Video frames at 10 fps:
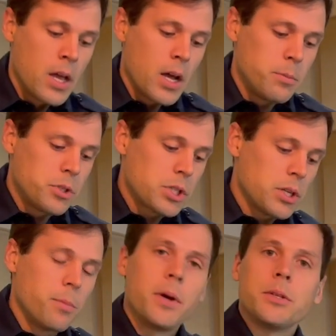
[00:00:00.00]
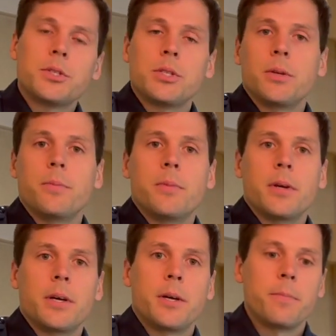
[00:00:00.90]
I'm just going to melt some
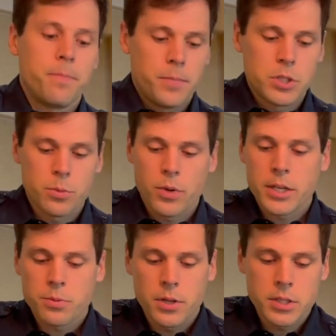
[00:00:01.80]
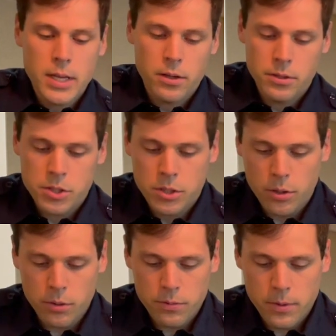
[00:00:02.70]
raspberries down on the
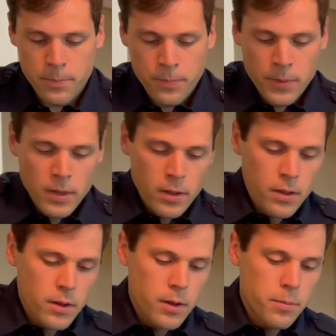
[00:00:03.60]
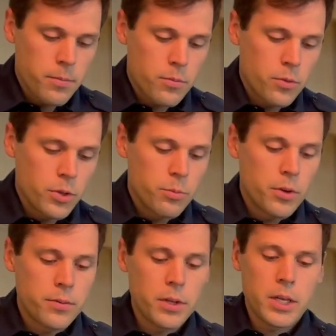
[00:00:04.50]
stove. Really
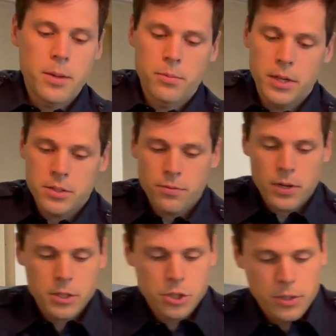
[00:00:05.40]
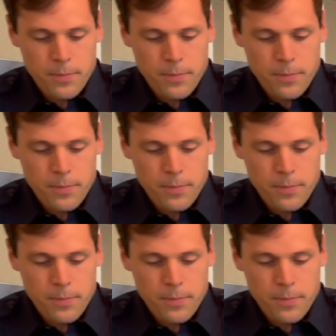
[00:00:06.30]
briefly to keep them nice and fresh.